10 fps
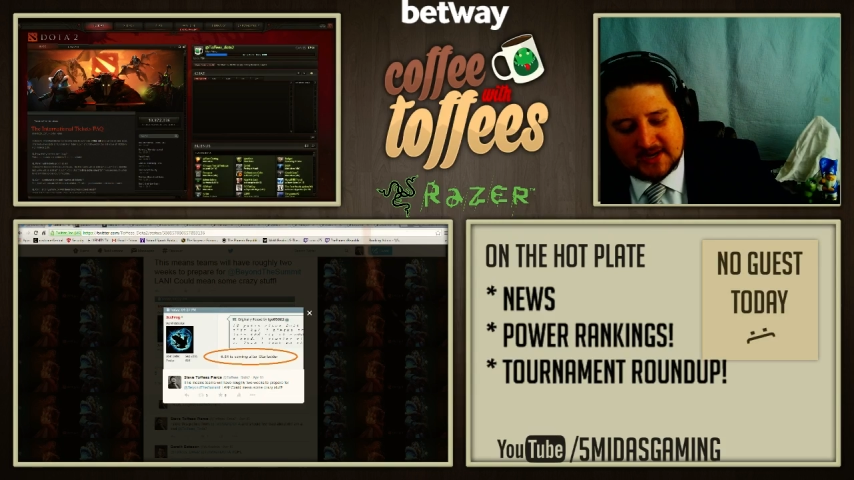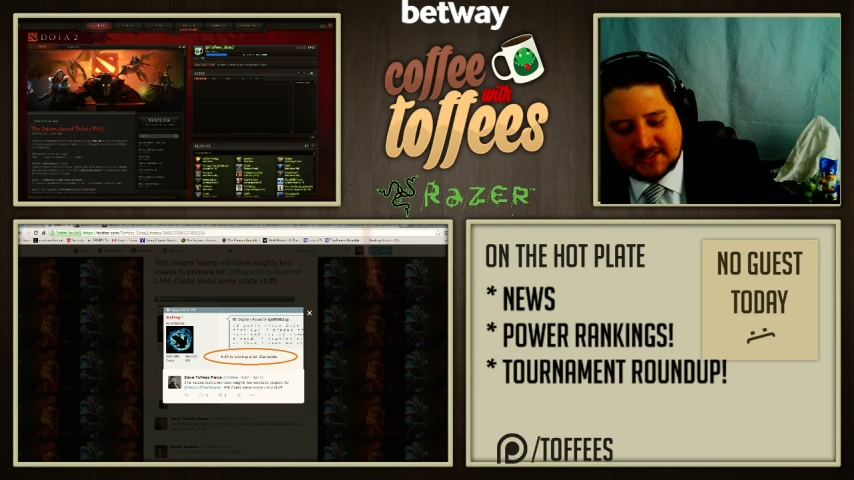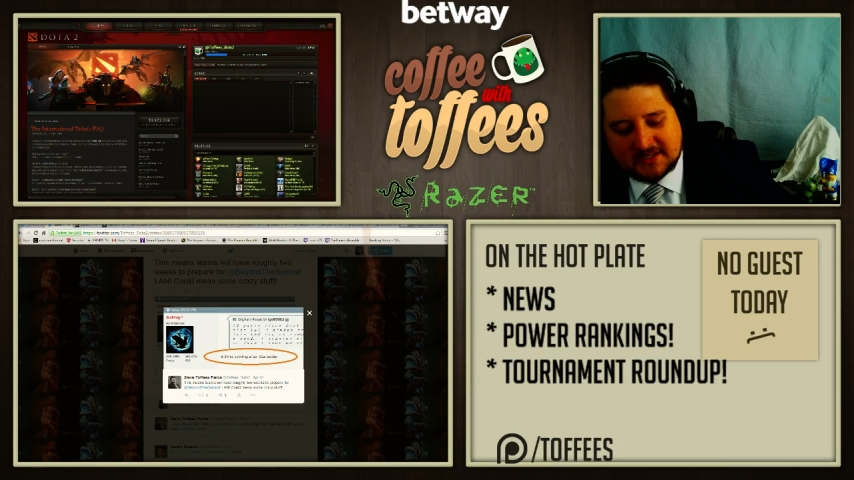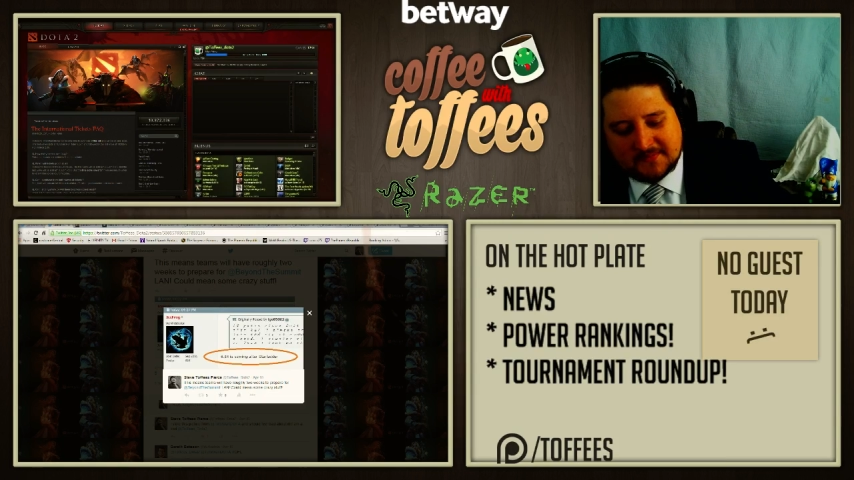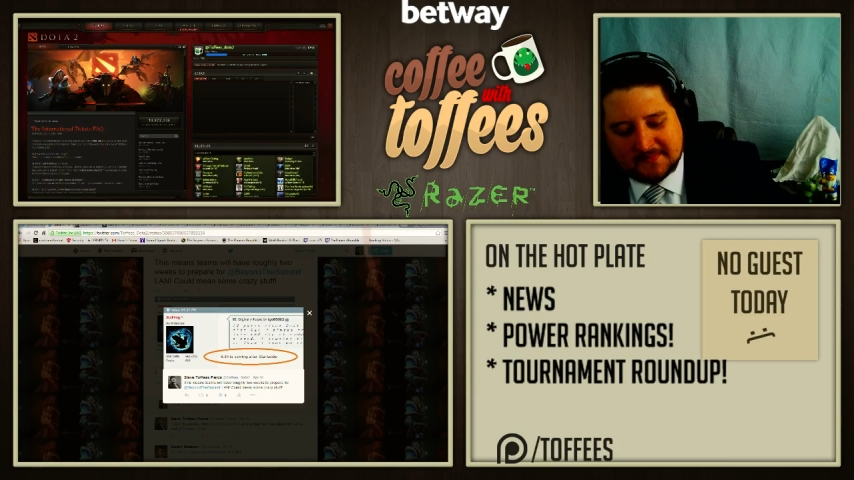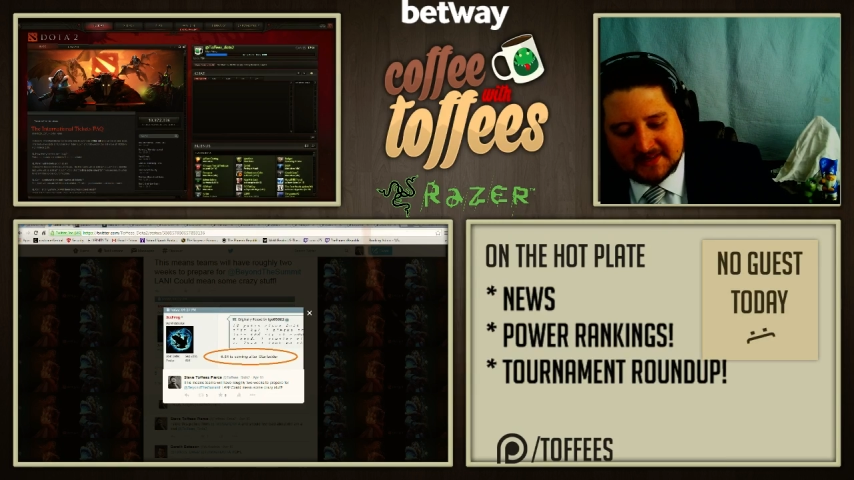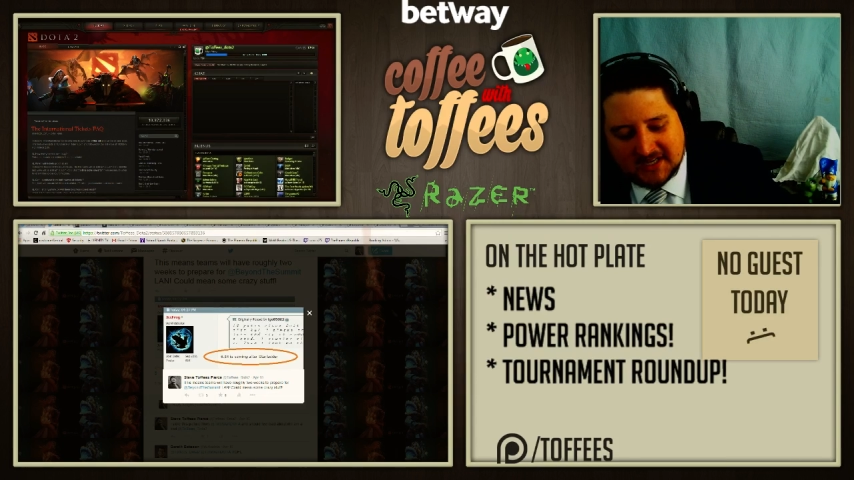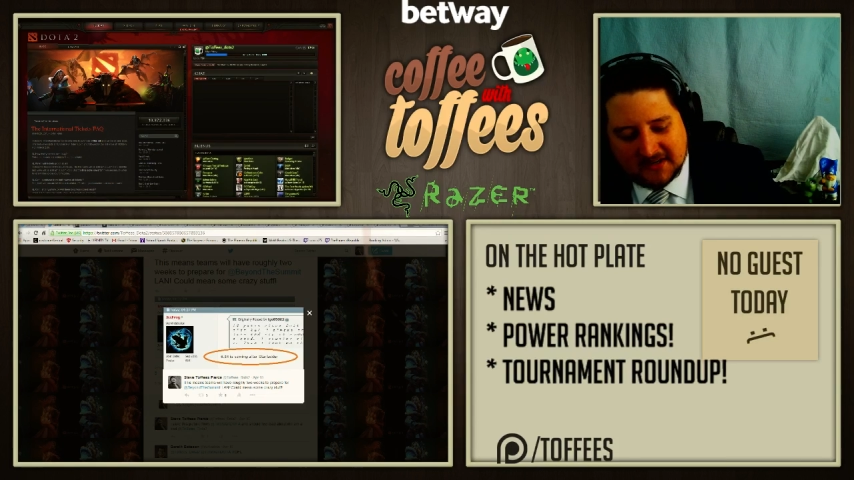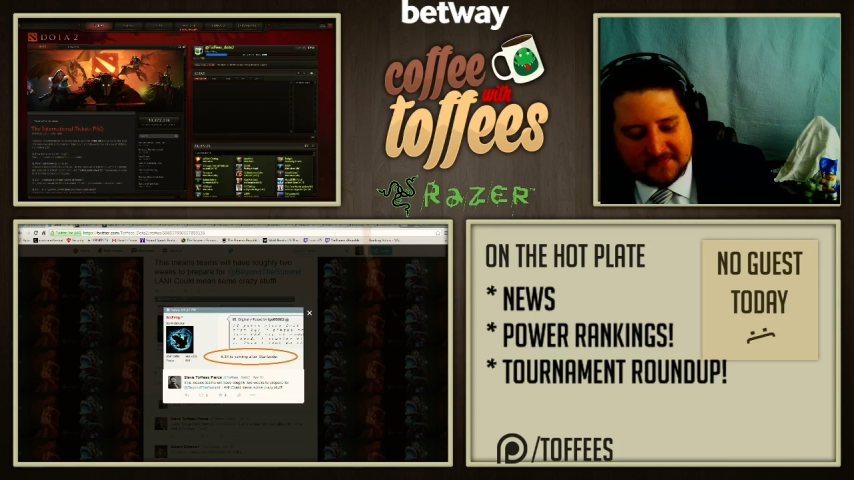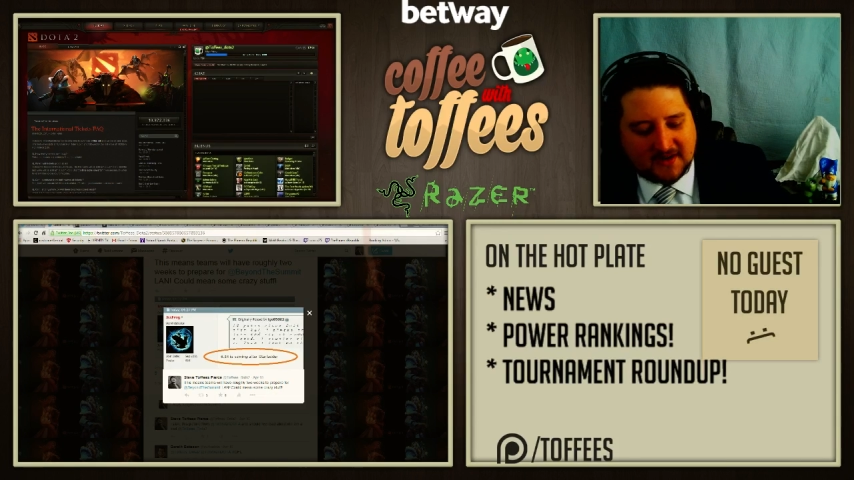brought to you by
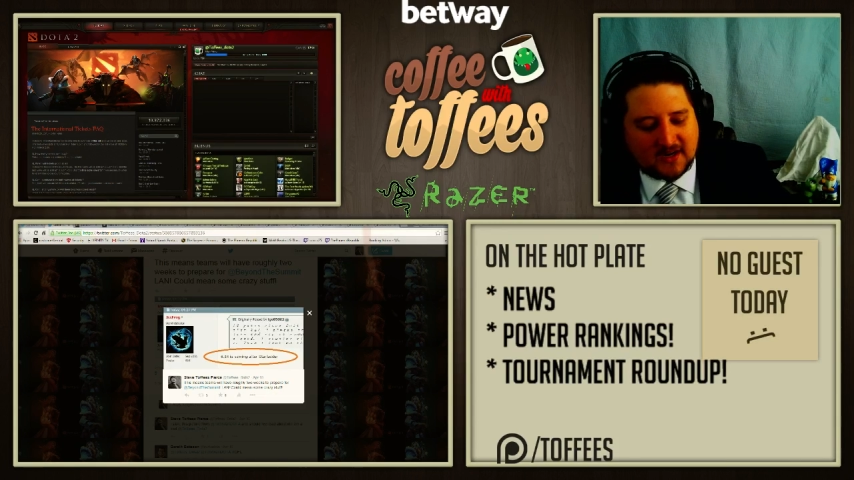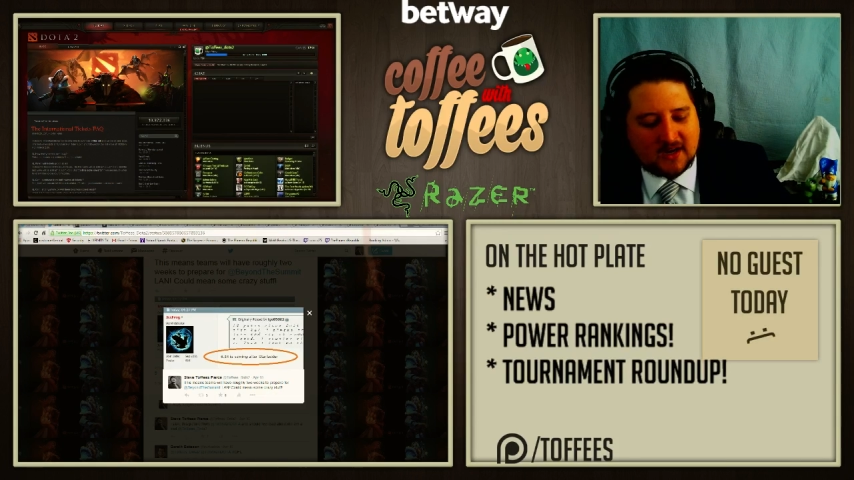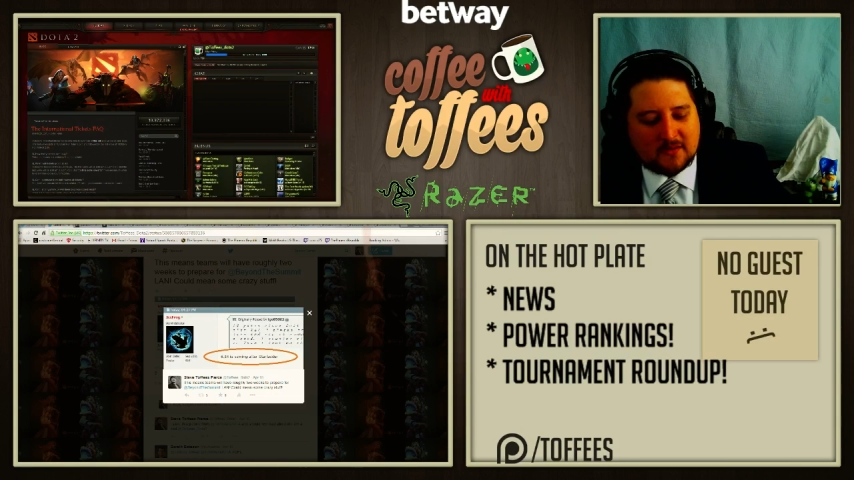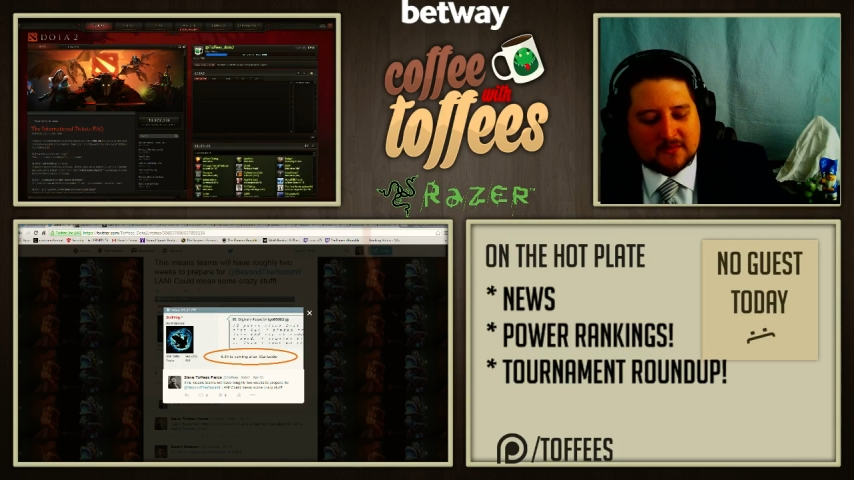myself and our